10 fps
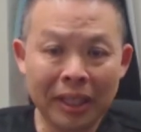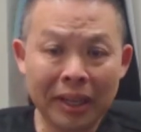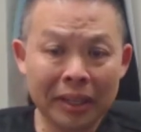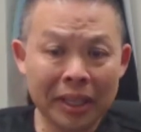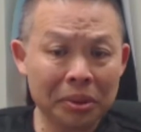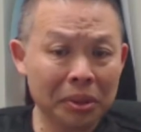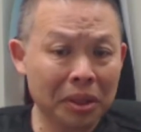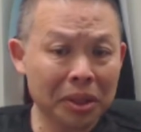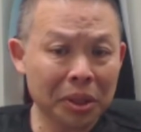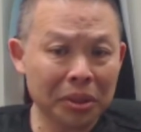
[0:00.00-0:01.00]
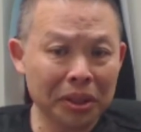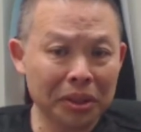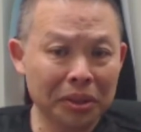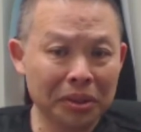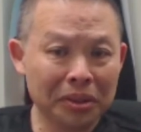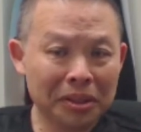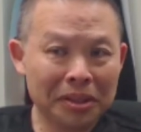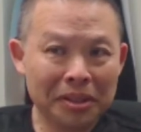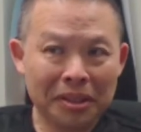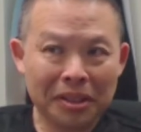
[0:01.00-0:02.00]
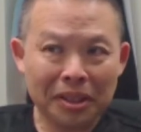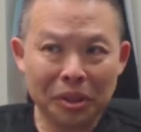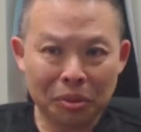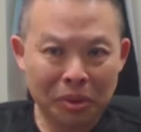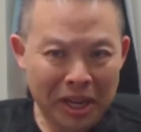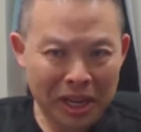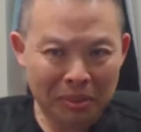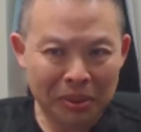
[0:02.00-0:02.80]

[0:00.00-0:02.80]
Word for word: And it lets you concentrate on your on your rehab.